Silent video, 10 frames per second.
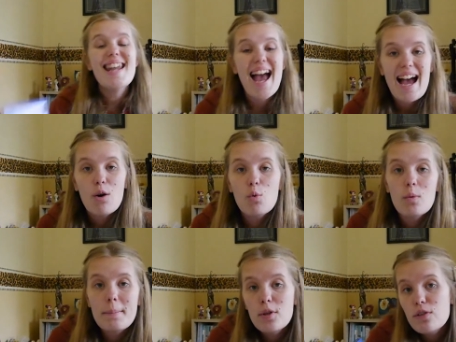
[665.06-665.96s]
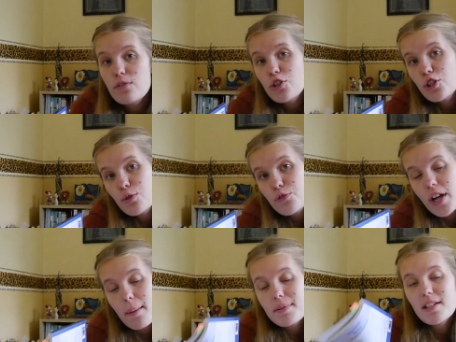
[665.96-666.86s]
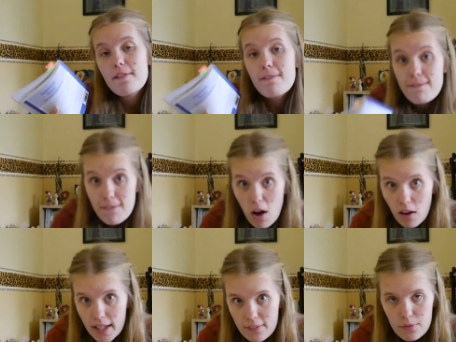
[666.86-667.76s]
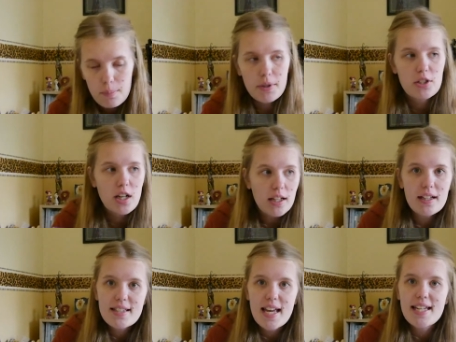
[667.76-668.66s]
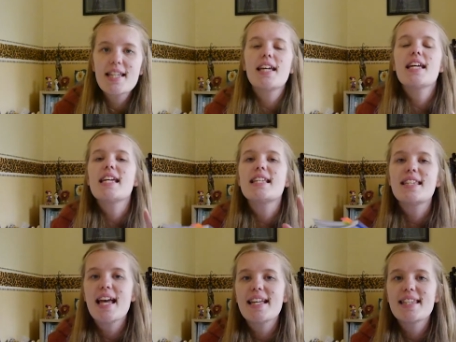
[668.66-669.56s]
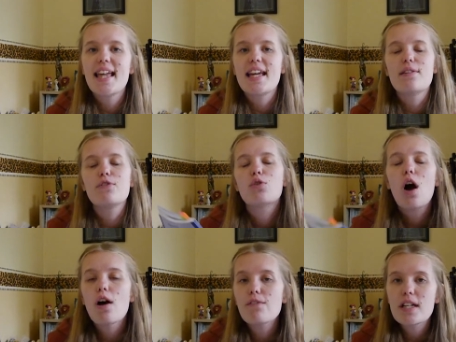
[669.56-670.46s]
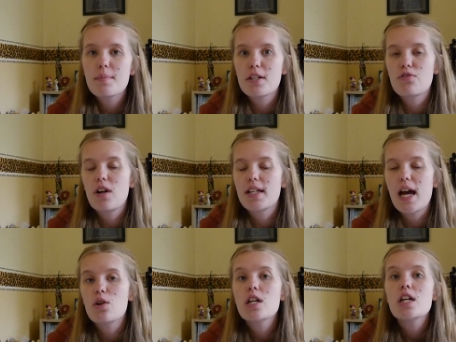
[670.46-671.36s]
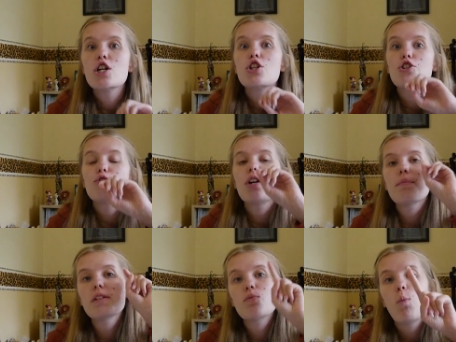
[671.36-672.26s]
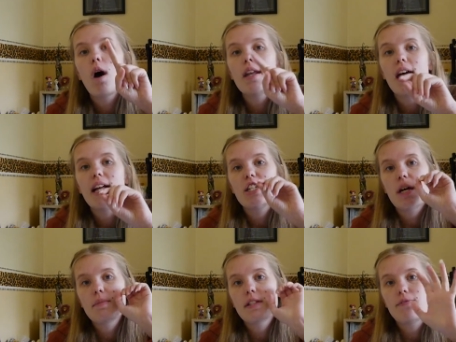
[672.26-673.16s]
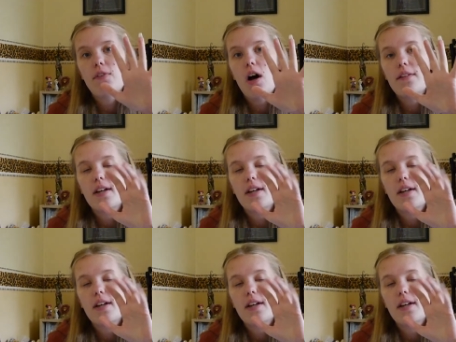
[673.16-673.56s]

now we move to chapter 5, because like I said, he says that if you can't read much right now, do chapters 1 and chapters 5.